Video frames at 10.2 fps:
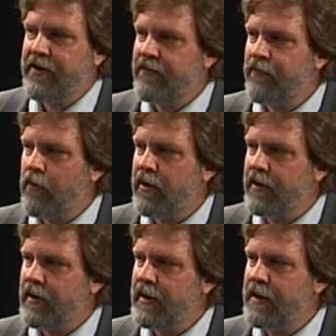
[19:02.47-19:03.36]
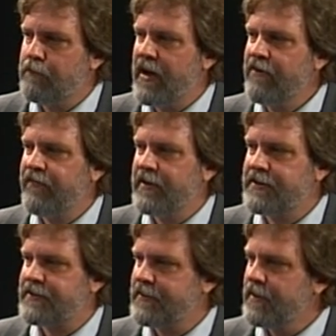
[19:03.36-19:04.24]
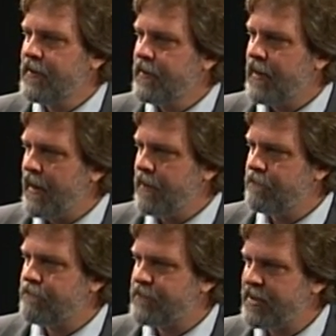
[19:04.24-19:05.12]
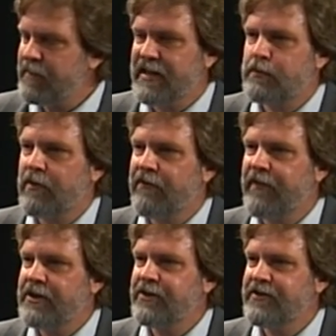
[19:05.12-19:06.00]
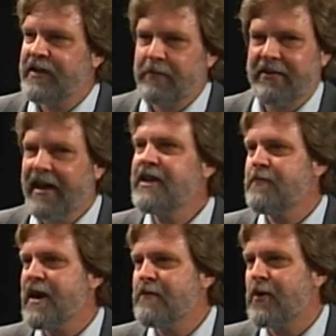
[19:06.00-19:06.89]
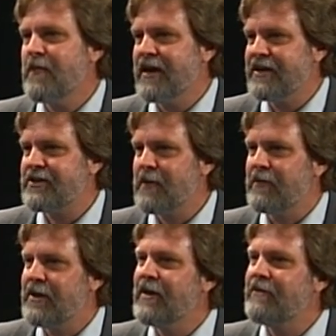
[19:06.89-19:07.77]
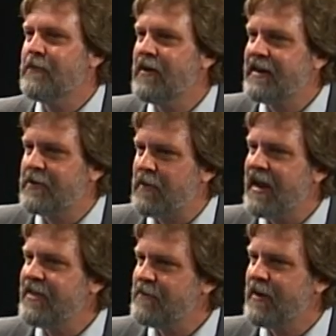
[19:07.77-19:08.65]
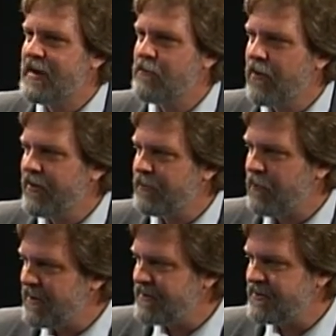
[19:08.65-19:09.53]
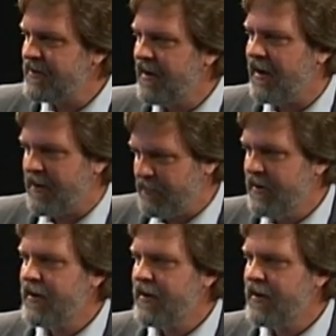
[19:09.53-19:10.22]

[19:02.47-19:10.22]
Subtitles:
therefore, it benefits some of these professions that we'd like to pay more money to, but we don't have the money to pay them anymore at the present time.